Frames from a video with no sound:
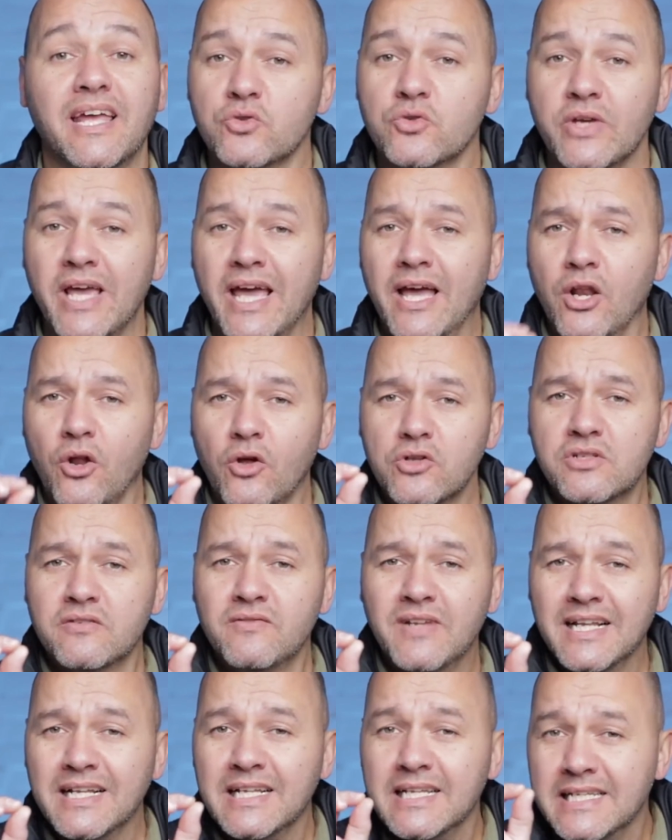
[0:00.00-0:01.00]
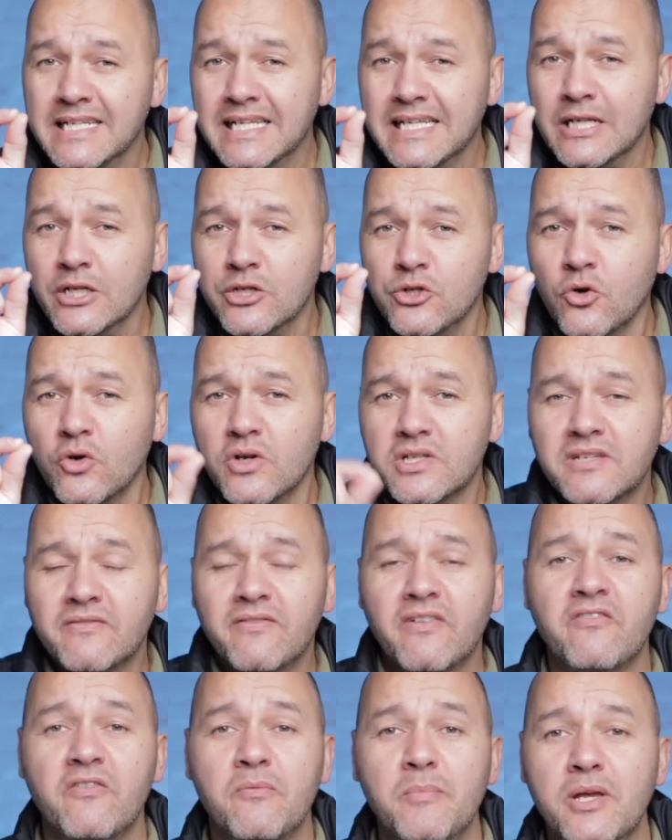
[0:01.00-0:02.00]
So yeah, lots of little nuggets
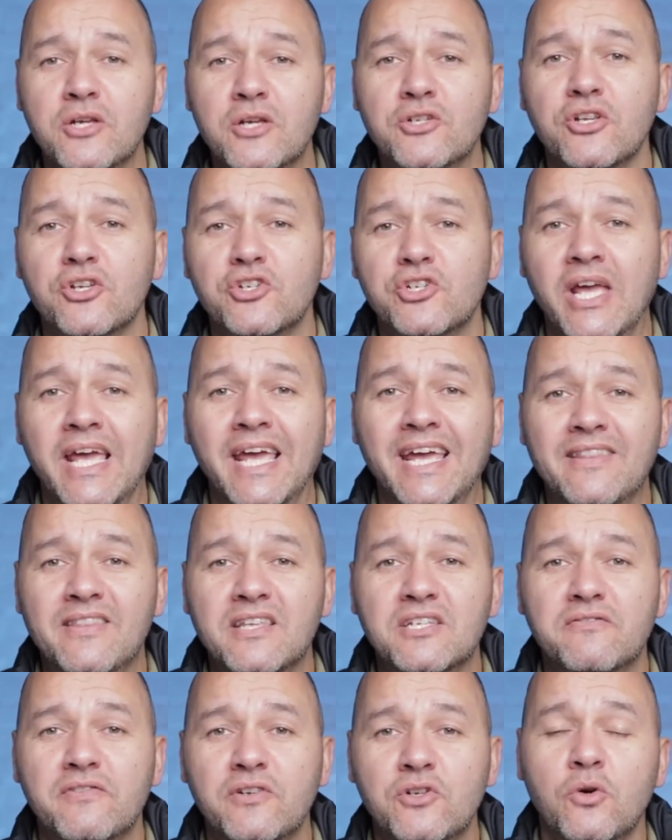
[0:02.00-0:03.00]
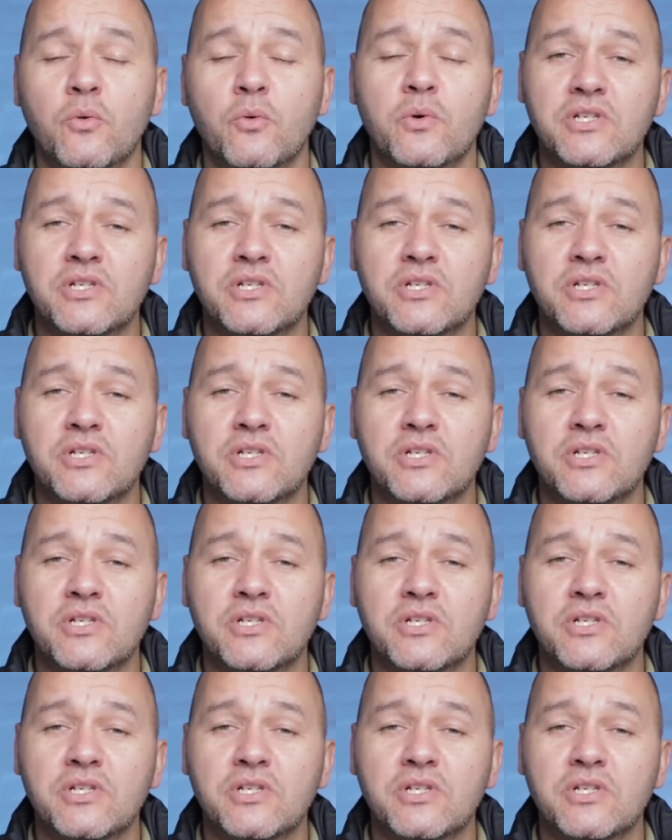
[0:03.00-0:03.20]
of information to share in this video,